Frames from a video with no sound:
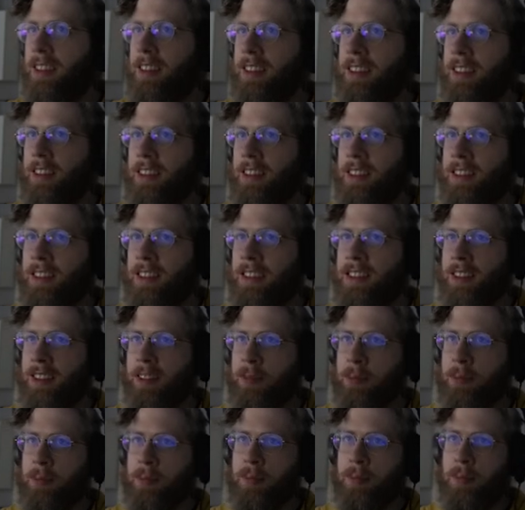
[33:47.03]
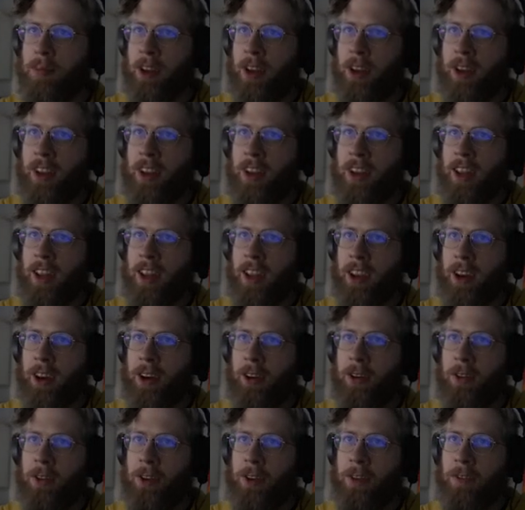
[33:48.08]
The targeting,
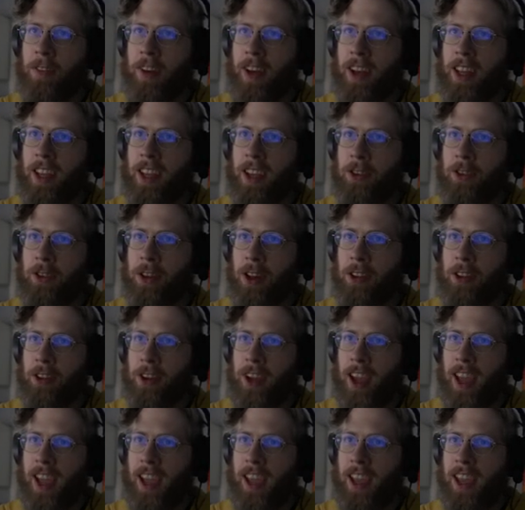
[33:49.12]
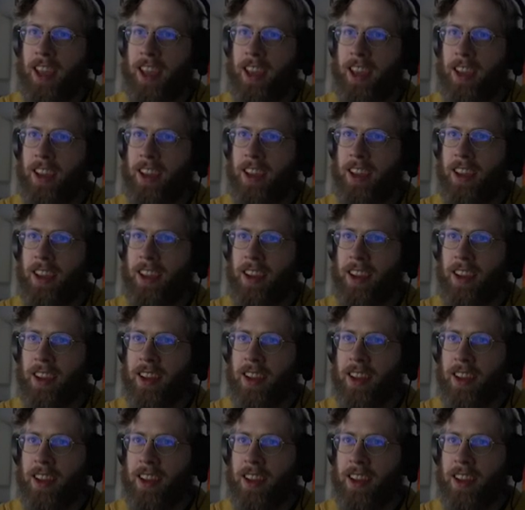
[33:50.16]
oh, they're fighting each other, hey!